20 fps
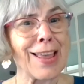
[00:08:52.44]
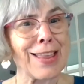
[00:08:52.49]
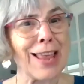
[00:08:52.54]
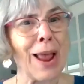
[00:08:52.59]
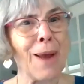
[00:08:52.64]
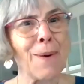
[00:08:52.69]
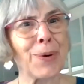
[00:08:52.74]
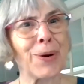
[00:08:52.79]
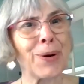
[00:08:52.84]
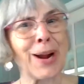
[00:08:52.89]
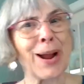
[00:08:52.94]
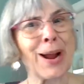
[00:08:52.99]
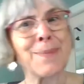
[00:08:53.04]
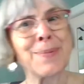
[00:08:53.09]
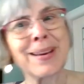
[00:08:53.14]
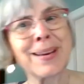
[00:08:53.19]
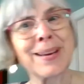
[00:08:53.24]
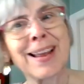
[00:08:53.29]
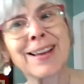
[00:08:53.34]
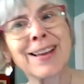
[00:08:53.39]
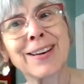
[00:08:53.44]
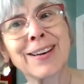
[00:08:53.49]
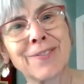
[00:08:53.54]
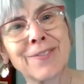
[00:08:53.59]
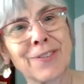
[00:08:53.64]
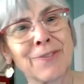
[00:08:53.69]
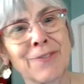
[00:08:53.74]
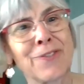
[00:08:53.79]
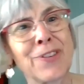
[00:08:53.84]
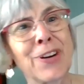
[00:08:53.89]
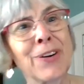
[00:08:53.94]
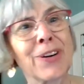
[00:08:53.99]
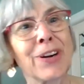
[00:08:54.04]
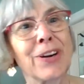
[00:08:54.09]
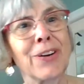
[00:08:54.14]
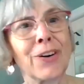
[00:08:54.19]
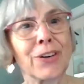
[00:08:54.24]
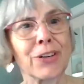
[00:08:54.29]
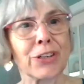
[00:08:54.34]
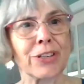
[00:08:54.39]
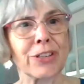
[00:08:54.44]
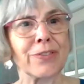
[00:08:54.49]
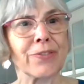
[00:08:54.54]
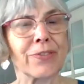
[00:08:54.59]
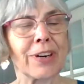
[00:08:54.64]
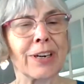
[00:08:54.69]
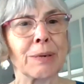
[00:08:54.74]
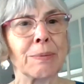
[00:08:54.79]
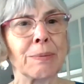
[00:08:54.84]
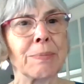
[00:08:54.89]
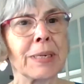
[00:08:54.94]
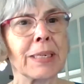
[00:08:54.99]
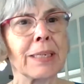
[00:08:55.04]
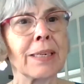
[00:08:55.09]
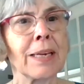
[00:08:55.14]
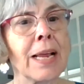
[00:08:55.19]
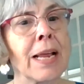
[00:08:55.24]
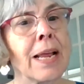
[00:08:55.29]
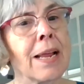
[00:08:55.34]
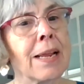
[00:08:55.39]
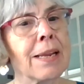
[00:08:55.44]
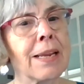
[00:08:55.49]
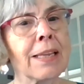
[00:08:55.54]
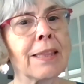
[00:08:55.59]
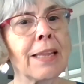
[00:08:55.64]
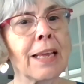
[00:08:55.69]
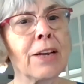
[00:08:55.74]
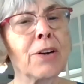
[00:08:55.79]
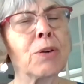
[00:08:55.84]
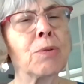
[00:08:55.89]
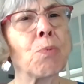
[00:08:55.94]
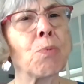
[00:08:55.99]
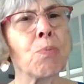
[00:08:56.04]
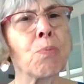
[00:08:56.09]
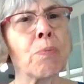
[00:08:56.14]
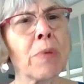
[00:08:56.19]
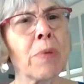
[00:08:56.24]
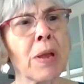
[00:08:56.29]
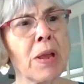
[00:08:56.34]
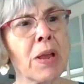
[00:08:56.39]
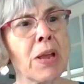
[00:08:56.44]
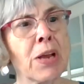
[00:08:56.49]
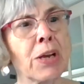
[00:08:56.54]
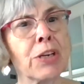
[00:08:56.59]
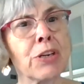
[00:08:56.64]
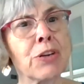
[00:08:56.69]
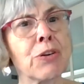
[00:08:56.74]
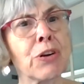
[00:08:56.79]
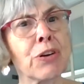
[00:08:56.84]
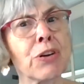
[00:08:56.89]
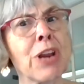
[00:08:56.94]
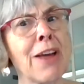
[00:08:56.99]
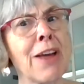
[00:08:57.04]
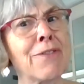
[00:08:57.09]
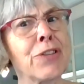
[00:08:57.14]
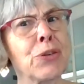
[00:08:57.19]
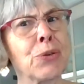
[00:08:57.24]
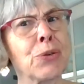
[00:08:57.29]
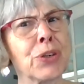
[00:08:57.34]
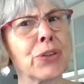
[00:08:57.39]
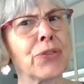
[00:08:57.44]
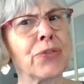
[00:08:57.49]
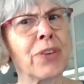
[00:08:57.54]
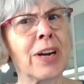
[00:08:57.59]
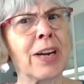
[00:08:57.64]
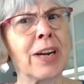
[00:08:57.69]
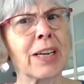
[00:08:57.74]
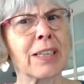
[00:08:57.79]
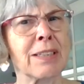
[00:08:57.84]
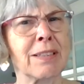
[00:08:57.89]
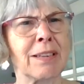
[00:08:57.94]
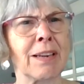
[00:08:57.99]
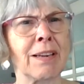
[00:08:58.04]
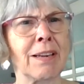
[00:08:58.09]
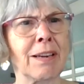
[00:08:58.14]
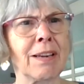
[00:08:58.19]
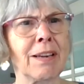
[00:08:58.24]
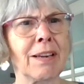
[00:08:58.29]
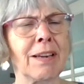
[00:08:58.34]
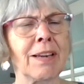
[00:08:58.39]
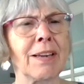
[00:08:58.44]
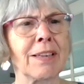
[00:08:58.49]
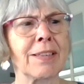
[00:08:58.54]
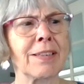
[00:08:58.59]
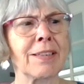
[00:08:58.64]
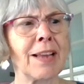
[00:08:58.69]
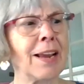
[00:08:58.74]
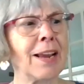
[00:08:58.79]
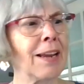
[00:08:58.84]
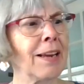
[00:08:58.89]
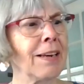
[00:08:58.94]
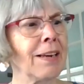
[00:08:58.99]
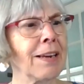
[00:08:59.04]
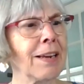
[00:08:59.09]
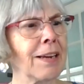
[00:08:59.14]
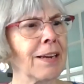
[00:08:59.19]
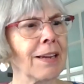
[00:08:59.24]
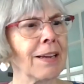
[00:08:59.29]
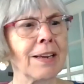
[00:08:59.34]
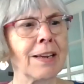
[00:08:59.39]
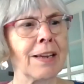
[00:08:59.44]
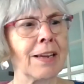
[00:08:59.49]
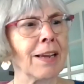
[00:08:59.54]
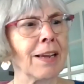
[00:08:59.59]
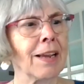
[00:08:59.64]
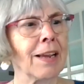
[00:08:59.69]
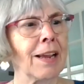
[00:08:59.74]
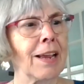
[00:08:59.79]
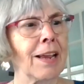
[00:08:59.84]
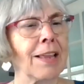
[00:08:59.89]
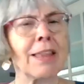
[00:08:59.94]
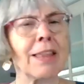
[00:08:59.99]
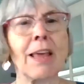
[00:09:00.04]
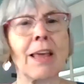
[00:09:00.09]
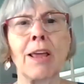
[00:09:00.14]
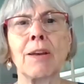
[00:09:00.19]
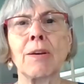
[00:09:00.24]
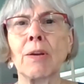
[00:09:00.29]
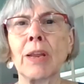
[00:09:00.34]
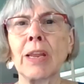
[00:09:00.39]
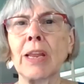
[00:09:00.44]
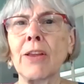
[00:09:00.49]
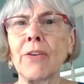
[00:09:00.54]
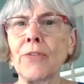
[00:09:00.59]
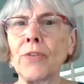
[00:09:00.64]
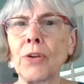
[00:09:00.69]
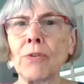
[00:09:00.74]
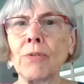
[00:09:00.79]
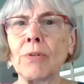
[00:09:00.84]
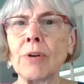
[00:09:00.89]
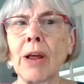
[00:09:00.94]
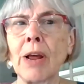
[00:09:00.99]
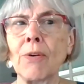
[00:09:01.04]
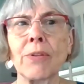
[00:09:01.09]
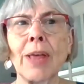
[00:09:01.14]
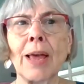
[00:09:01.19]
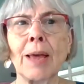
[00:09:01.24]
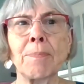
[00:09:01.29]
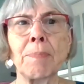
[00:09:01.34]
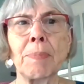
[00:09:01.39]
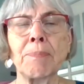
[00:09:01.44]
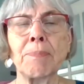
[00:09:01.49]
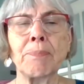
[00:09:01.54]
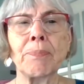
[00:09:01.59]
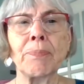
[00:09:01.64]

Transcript: They were coming out of a very harsh environment. Yet they could, you have George Fox saying that if you know that